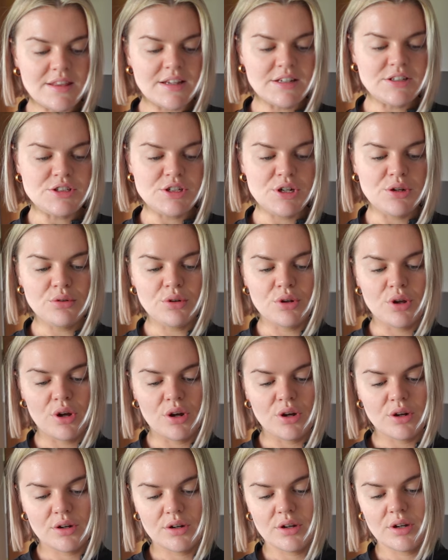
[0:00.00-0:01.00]
They do
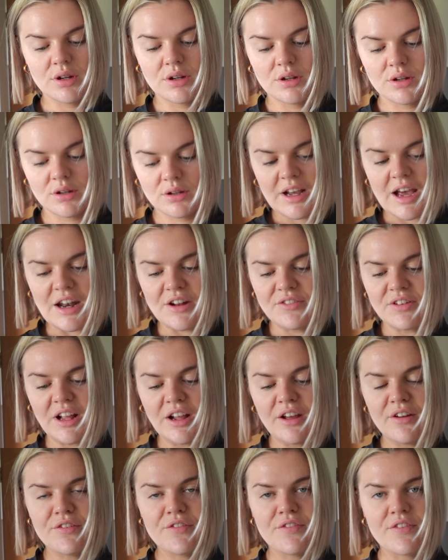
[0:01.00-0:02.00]
look kind of
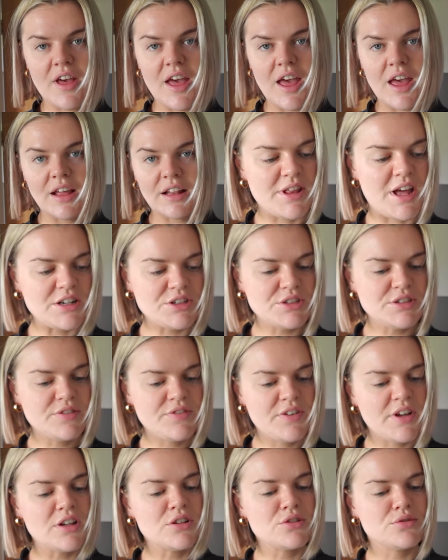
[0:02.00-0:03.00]
like a fake. That just
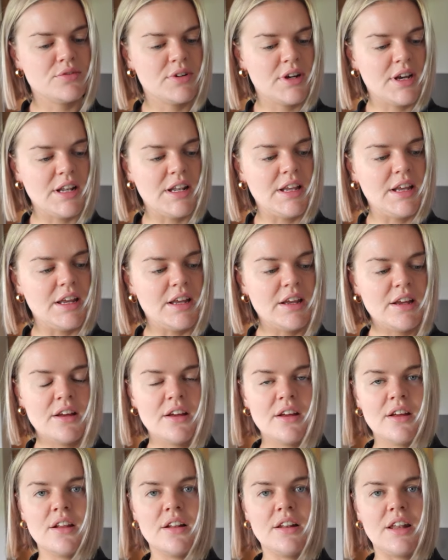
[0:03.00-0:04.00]
feels really
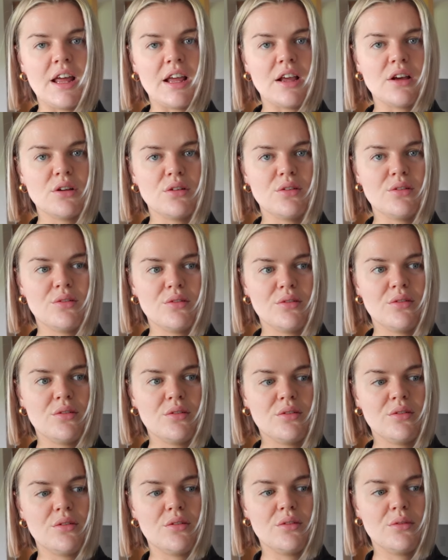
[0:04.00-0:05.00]
like
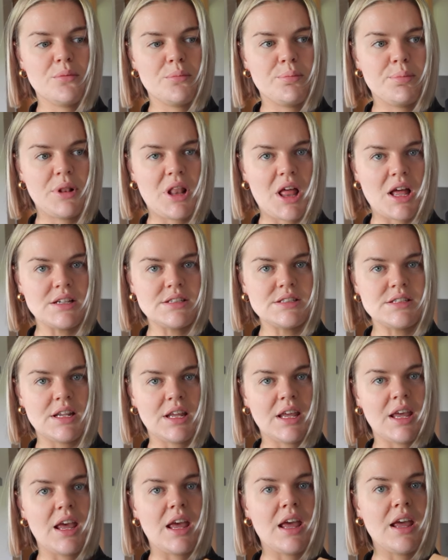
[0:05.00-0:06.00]

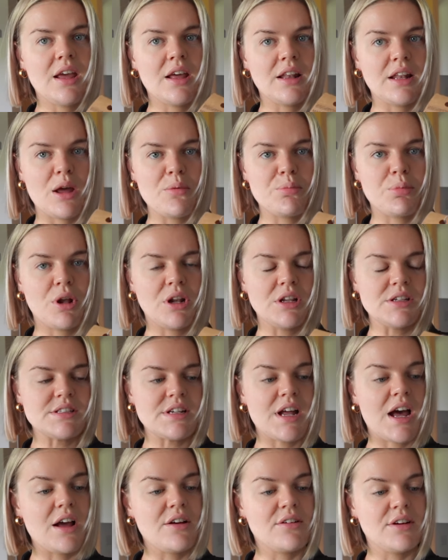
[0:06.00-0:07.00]
plasticky, like
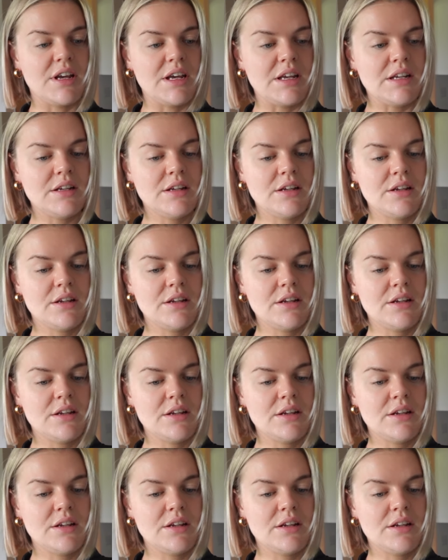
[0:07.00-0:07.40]
polystyrene.